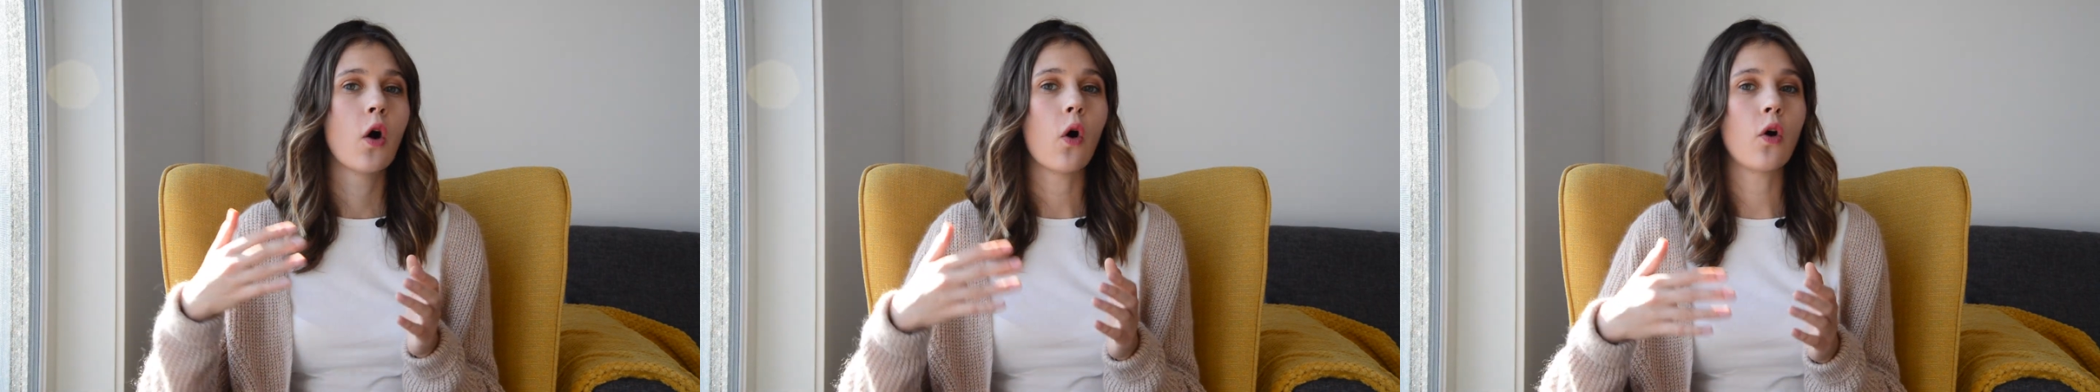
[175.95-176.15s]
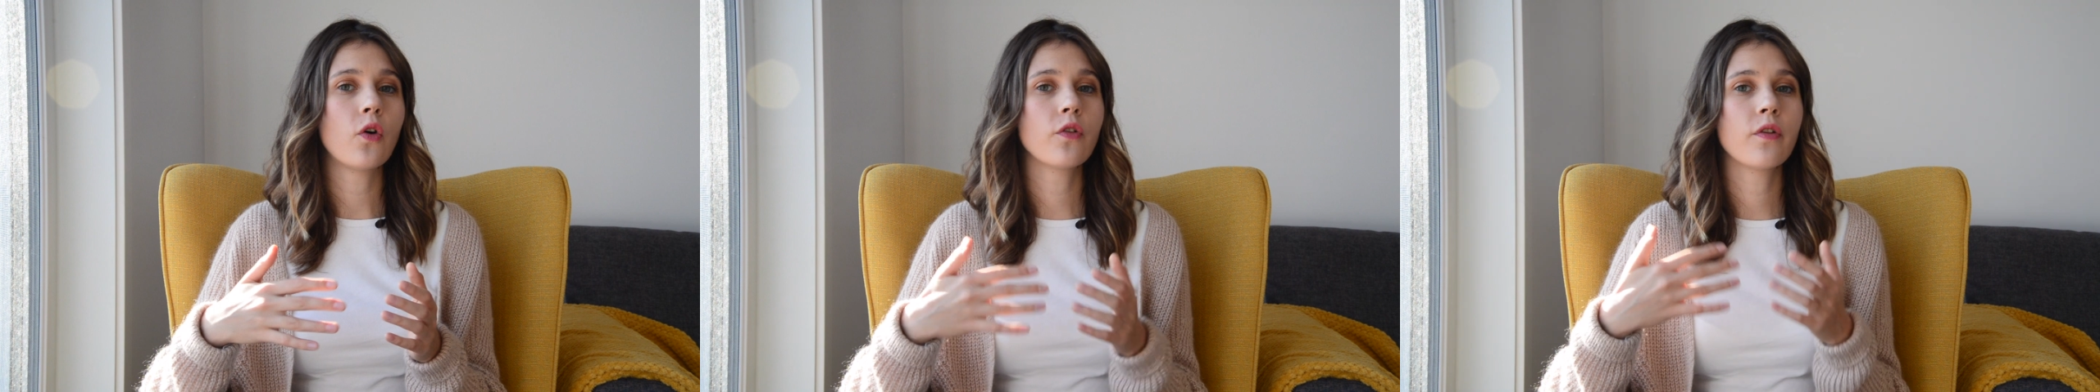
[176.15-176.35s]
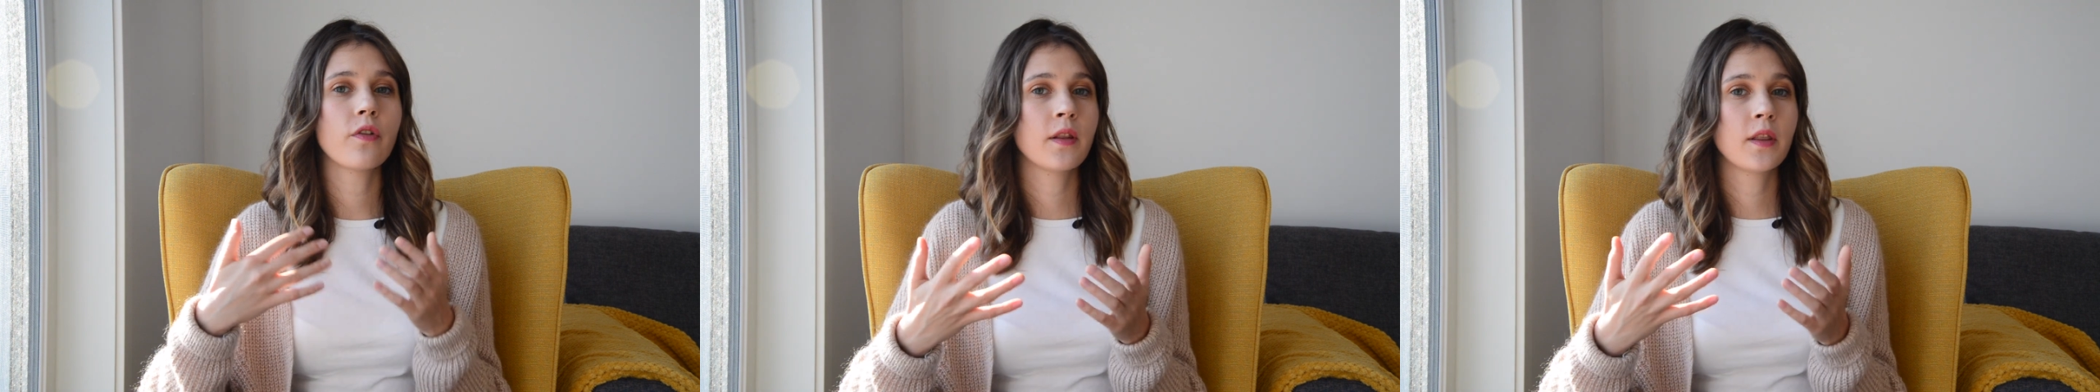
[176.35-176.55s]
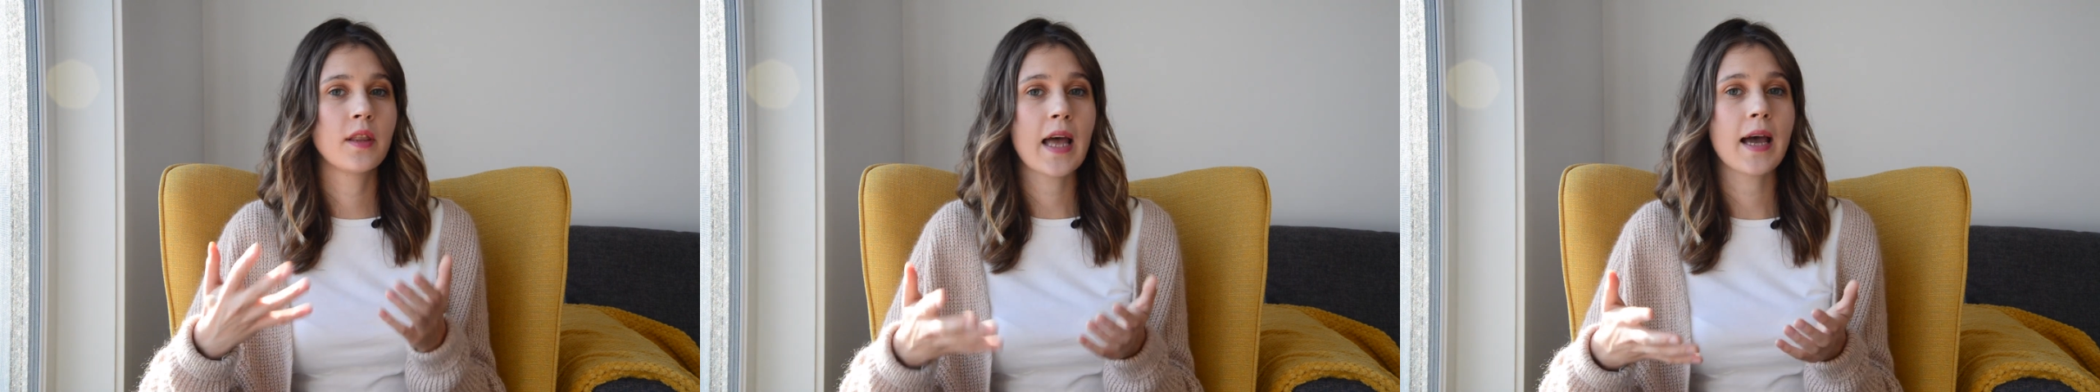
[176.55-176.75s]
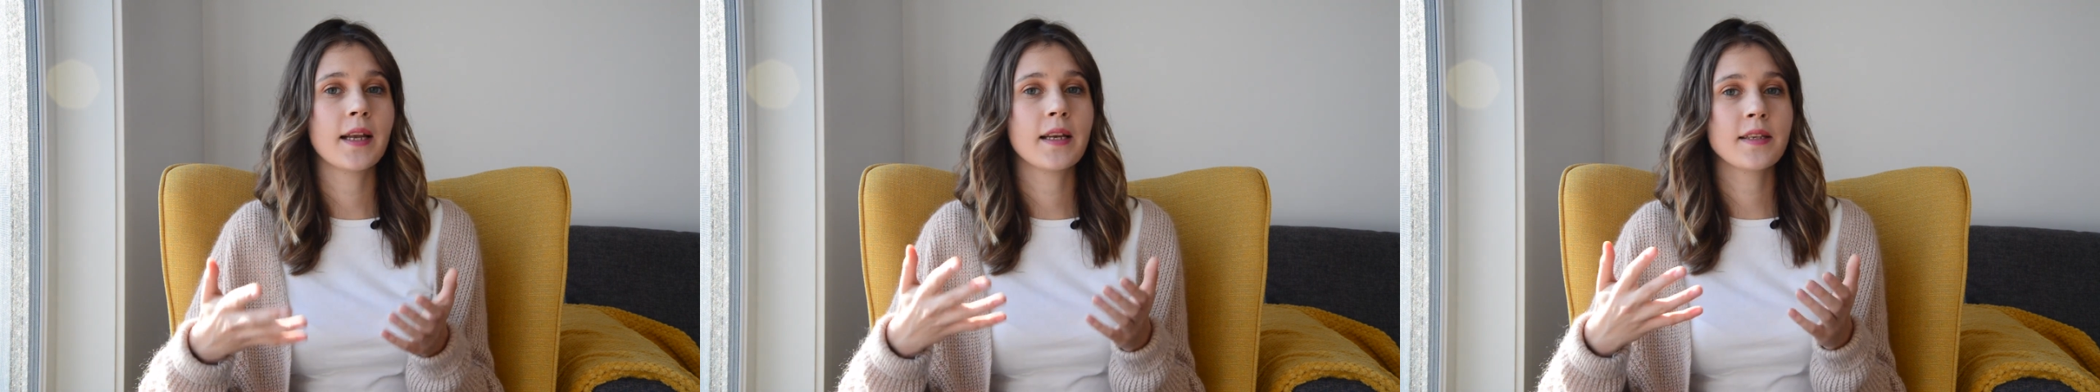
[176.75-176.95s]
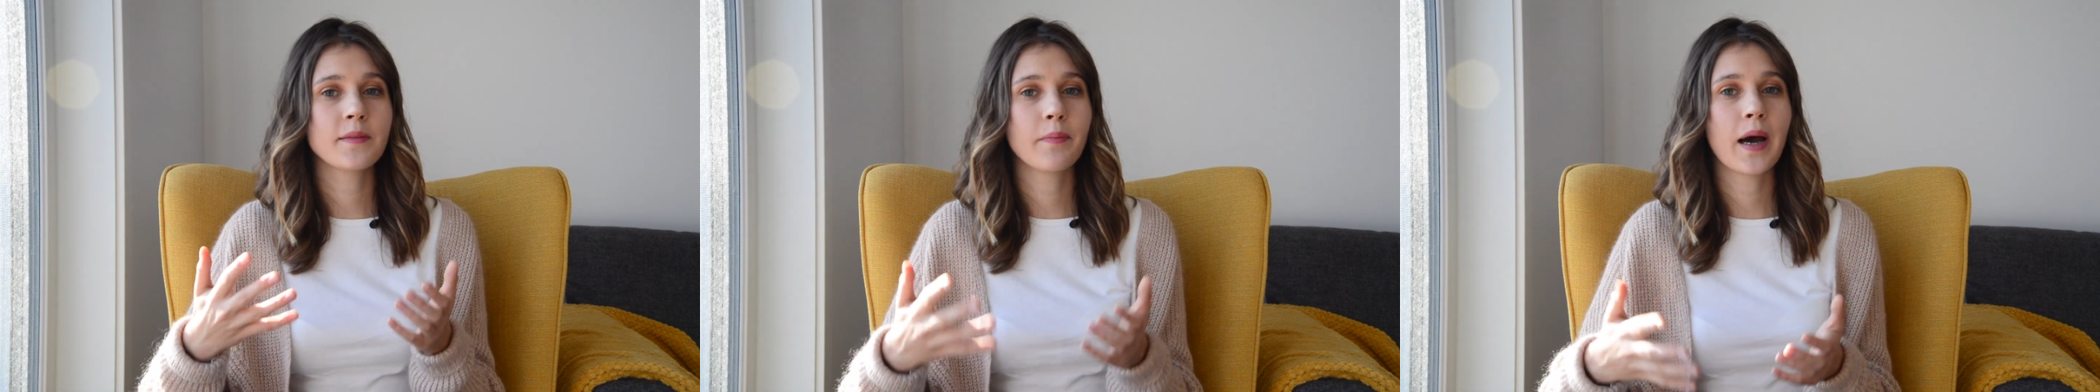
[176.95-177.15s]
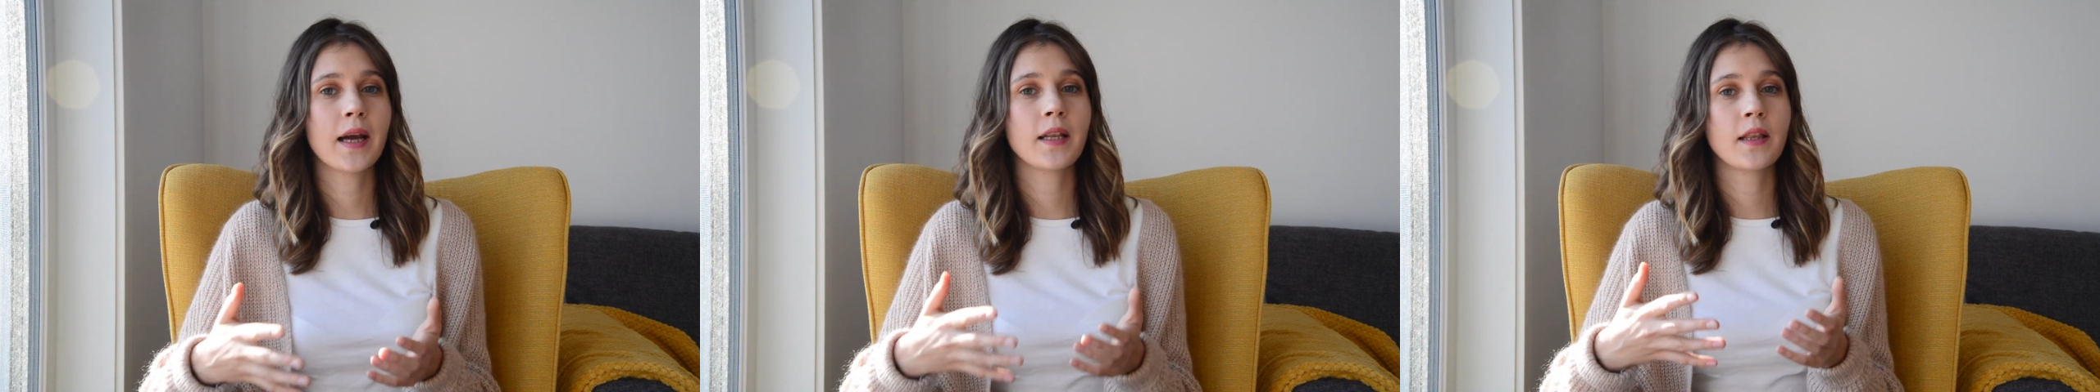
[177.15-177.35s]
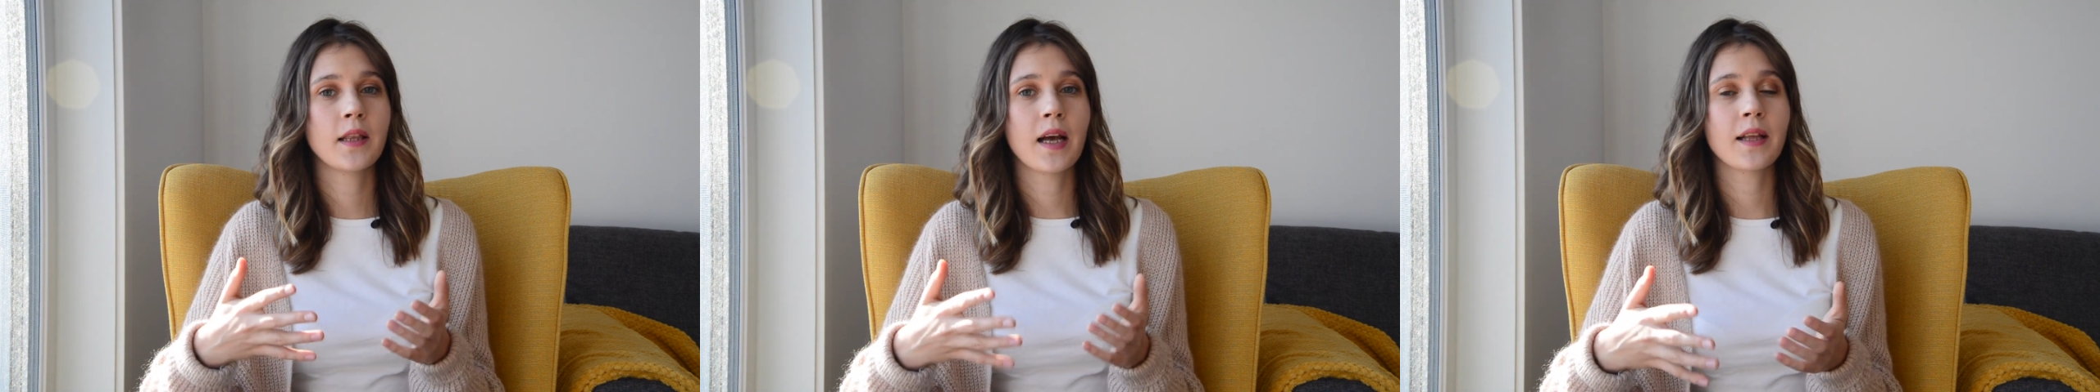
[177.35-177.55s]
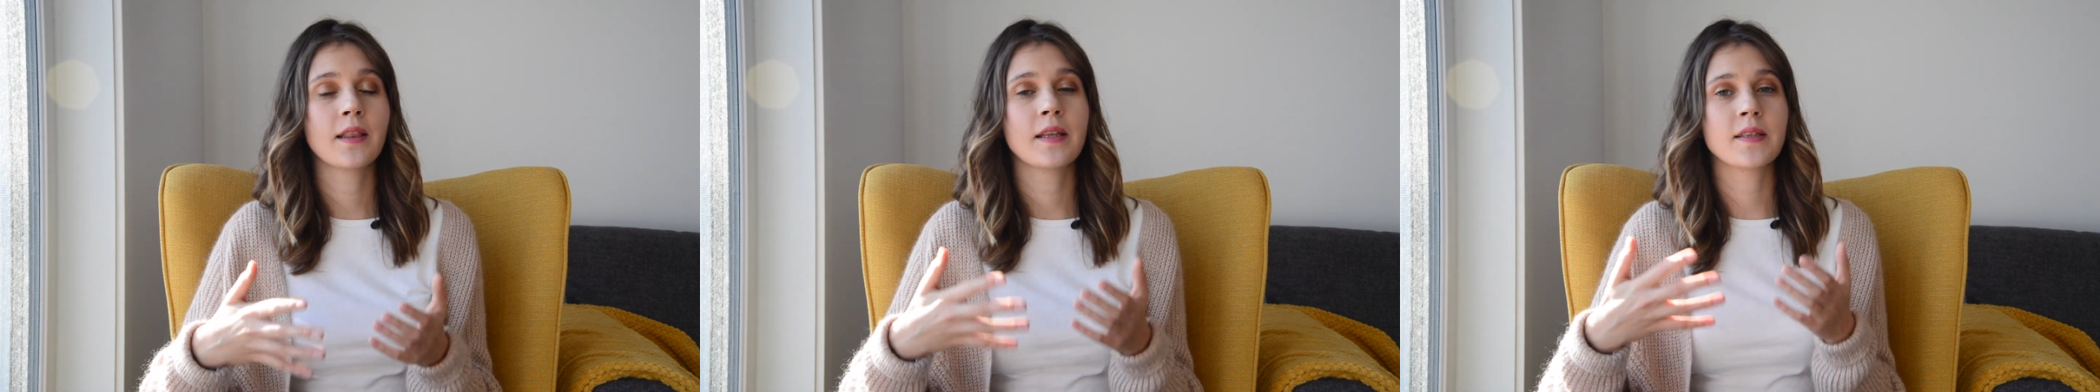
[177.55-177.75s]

although might not